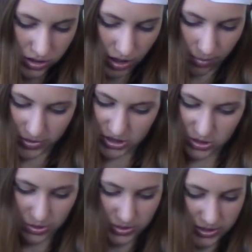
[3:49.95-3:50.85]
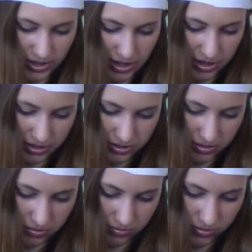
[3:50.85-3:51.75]
How much salt is that? I
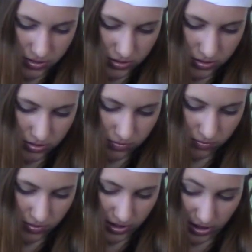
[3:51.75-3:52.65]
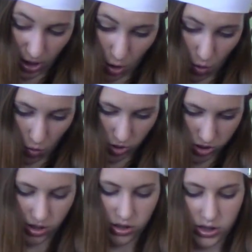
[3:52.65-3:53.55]
don't really know.
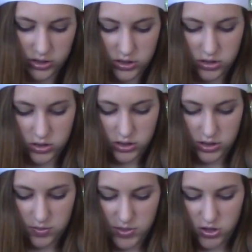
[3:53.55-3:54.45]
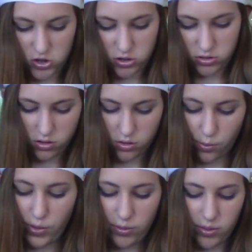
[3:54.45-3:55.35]
That's a good size pinch.
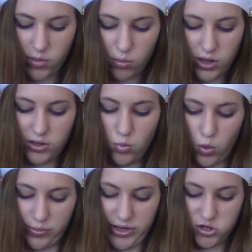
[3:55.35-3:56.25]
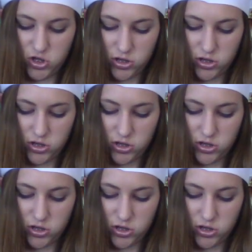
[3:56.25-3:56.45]
Maybe a little more pinch.